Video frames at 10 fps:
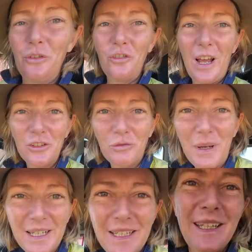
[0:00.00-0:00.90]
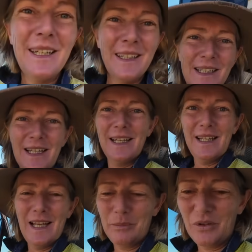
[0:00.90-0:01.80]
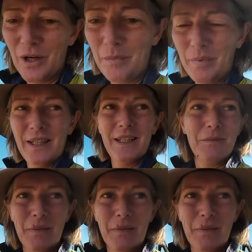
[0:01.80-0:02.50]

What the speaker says: to charge my laptop and